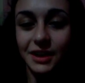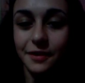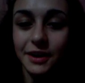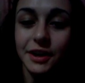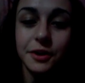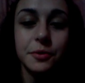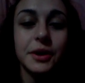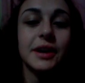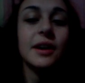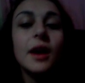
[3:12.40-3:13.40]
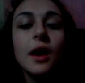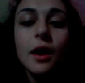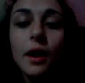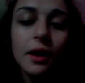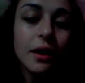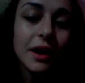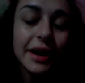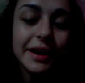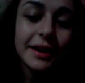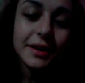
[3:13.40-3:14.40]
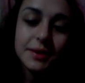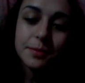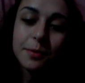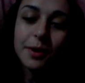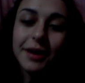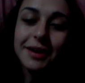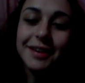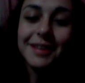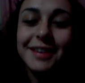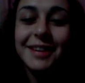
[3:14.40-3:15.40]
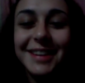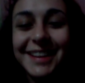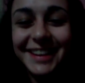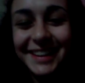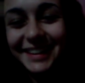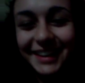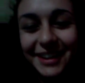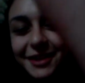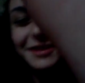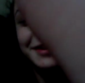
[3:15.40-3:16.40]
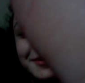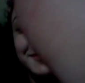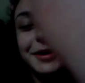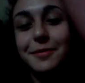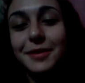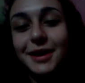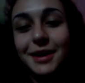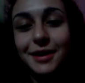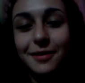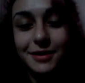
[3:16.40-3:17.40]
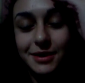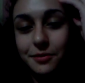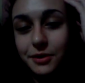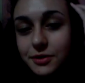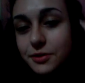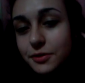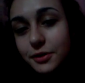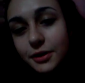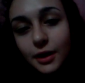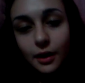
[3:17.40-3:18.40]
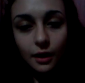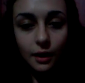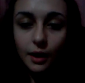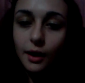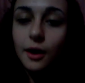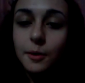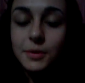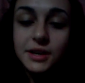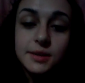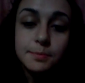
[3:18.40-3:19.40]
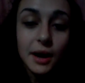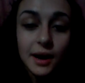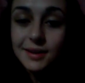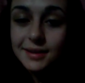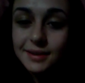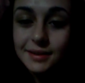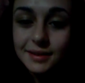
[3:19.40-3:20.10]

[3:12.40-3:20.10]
find it annoying. Alright, next one, getting closer to one of the ones I've wanted to do, is Bart.